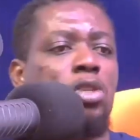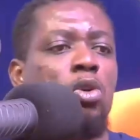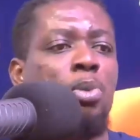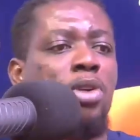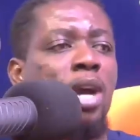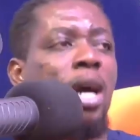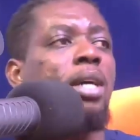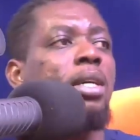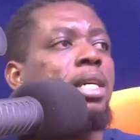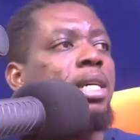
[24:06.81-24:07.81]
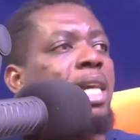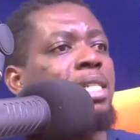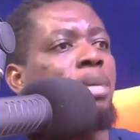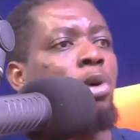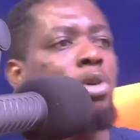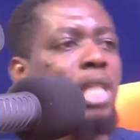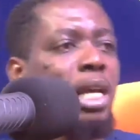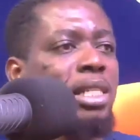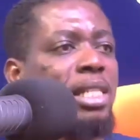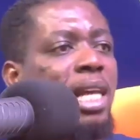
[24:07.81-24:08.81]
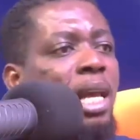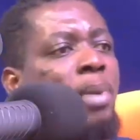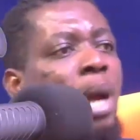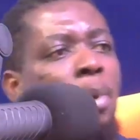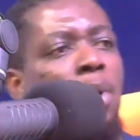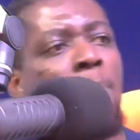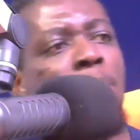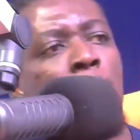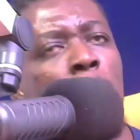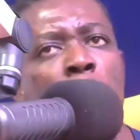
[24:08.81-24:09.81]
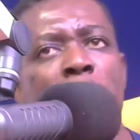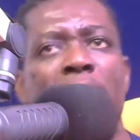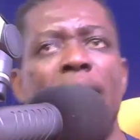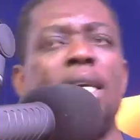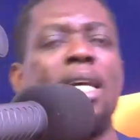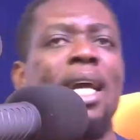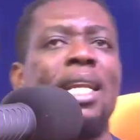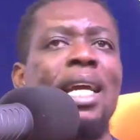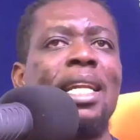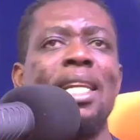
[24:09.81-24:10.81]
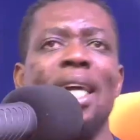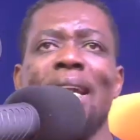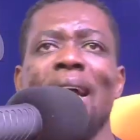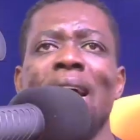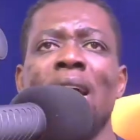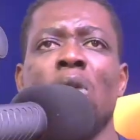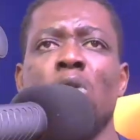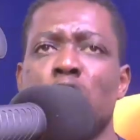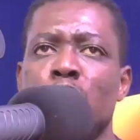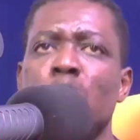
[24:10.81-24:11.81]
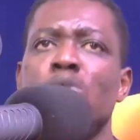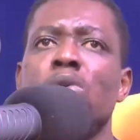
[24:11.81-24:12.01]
So minya na say, "Me who say is saying ebi abo abra bumbu na." And then na e koso.